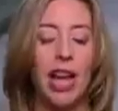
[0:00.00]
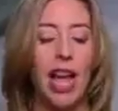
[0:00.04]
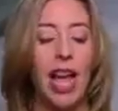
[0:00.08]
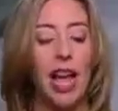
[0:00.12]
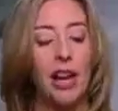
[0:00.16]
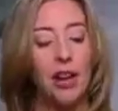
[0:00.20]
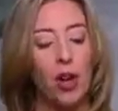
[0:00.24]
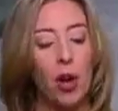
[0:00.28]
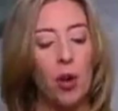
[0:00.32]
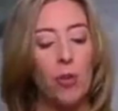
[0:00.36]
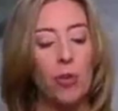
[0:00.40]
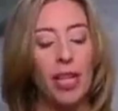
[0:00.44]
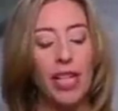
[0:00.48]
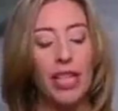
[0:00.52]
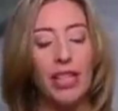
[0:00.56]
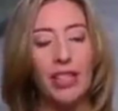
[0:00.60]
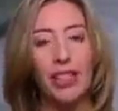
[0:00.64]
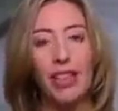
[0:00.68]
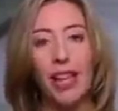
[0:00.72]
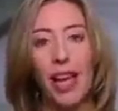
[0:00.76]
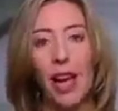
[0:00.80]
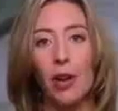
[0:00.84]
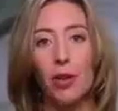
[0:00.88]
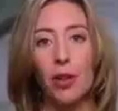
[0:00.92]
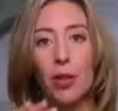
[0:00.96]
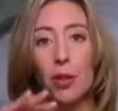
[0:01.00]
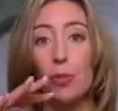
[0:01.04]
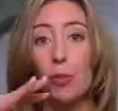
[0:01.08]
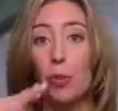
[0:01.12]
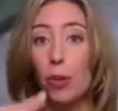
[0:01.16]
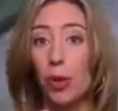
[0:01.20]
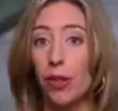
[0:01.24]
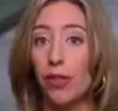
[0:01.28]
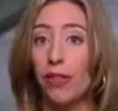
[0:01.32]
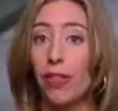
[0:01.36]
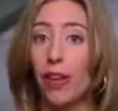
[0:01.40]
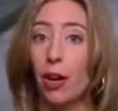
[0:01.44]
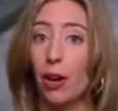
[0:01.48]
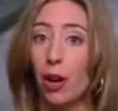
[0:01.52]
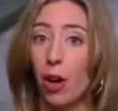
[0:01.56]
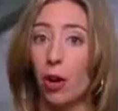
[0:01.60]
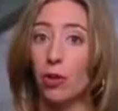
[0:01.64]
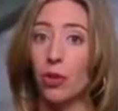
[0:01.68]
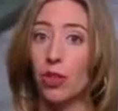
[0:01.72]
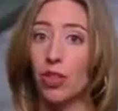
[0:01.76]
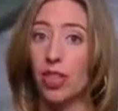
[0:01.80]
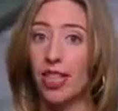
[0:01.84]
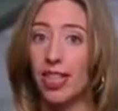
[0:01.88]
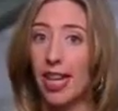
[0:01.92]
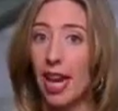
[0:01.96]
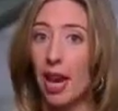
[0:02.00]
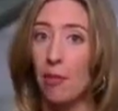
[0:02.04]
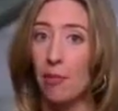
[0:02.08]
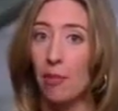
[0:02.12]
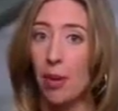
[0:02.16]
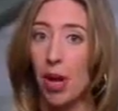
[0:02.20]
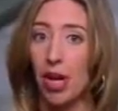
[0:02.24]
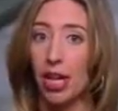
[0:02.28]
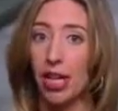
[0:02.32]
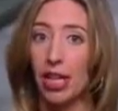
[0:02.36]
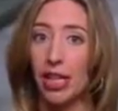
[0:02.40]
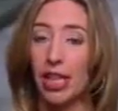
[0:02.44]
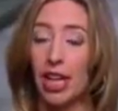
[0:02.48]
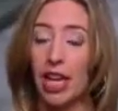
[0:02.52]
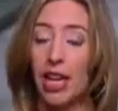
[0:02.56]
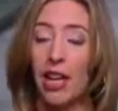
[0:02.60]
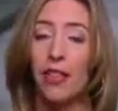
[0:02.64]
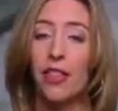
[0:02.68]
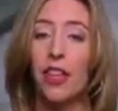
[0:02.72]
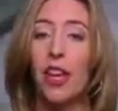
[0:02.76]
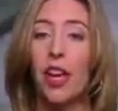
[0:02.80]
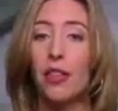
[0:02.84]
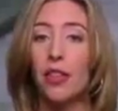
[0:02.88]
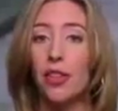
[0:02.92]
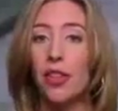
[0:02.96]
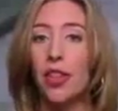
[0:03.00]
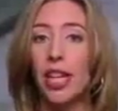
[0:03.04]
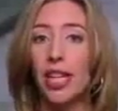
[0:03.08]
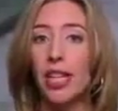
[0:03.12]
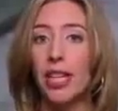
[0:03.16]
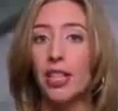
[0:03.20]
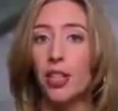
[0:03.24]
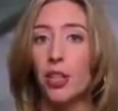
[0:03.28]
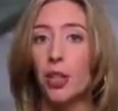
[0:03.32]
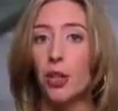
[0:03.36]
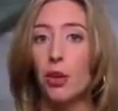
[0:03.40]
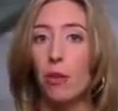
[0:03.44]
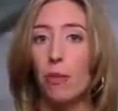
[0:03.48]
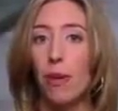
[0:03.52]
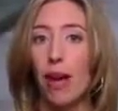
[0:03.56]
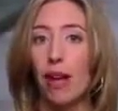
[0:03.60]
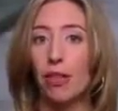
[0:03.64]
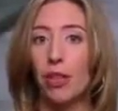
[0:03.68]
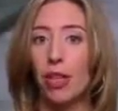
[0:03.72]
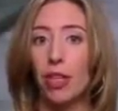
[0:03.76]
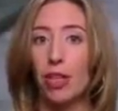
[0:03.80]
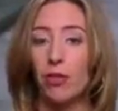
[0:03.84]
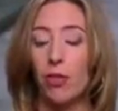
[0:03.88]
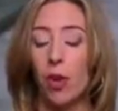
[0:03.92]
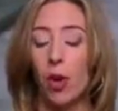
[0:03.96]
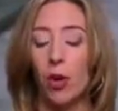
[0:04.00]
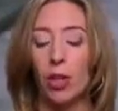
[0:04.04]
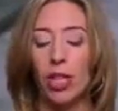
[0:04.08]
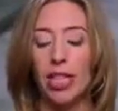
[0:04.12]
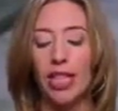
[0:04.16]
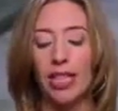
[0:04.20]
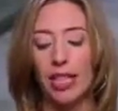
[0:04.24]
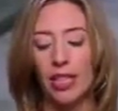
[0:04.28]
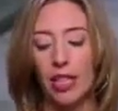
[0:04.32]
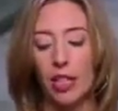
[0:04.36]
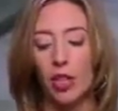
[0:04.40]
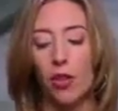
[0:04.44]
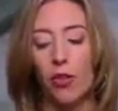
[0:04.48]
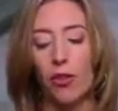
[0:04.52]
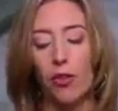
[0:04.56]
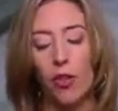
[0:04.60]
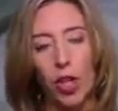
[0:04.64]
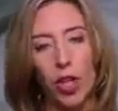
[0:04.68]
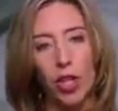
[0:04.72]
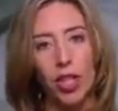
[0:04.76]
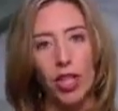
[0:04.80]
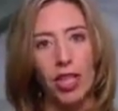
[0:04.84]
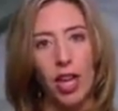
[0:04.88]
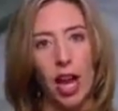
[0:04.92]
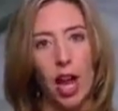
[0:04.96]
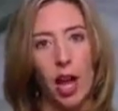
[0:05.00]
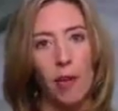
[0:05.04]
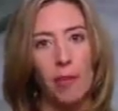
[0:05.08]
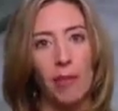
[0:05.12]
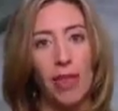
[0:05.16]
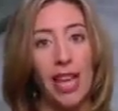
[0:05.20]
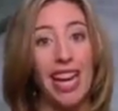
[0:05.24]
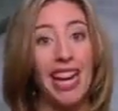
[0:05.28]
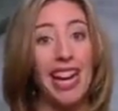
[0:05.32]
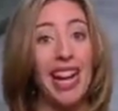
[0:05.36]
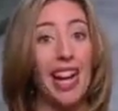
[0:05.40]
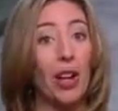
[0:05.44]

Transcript: and nobody's allowed to put their own stamp on it. The other thing that's new about this phone is it's the first time that